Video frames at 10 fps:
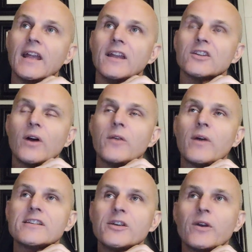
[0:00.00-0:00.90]
So
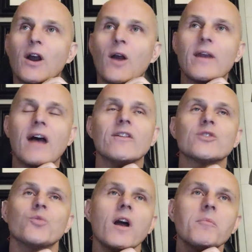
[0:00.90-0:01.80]
anyways, here we are. We have
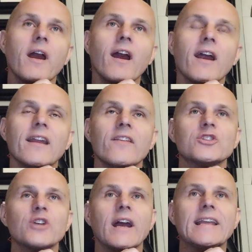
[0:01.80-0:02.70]
this one parent, and they're
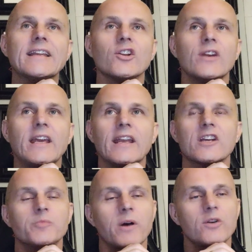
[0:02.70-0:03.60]
trying to get their kid
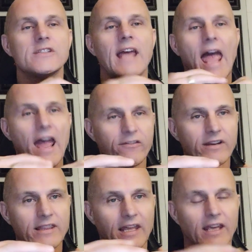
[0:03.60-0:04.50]
exposed to
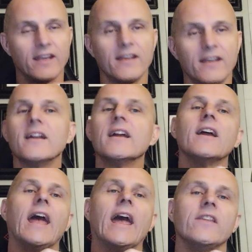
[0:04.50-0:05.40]
everything,
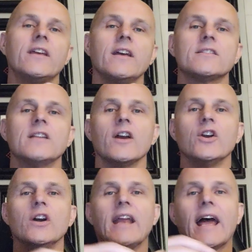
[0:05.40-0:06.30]
and the kid's not
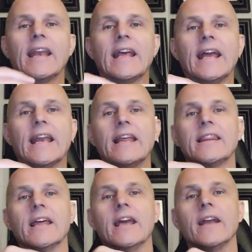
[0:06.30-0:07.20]
good at
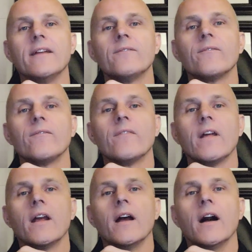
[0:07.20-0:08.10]
anything,
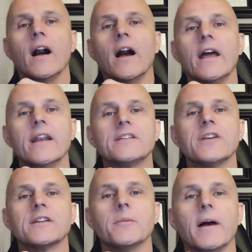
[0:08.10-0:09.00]
uh, and it's
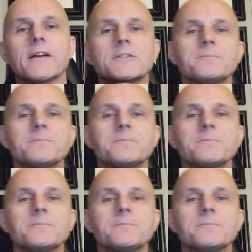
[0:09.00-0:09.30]
just a mess.